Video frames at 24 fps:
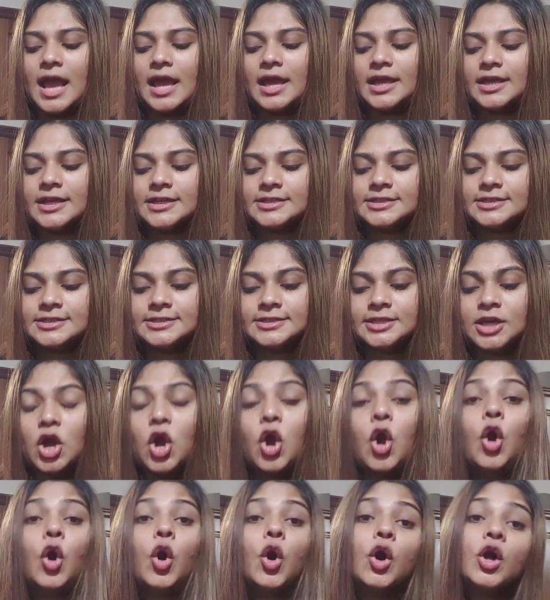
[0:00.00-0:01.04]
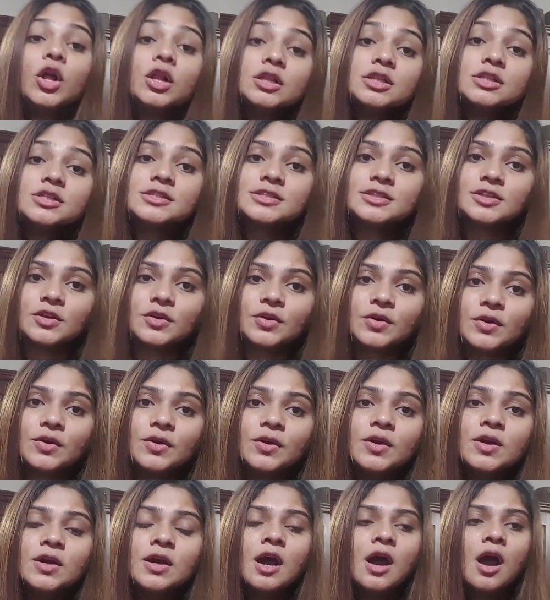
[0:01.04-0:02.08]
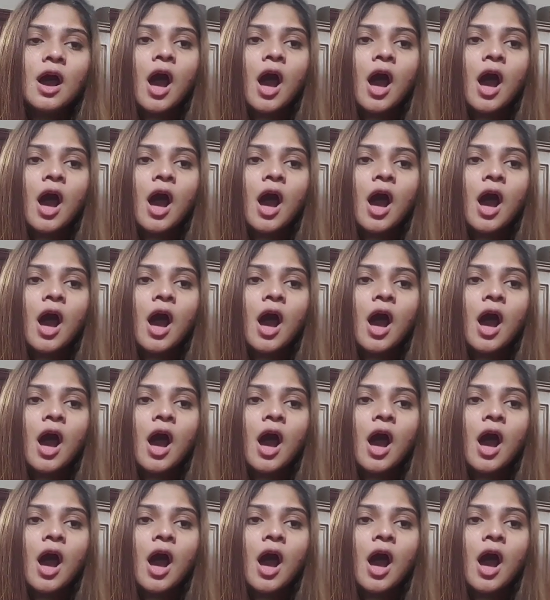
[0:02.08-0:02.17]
And also,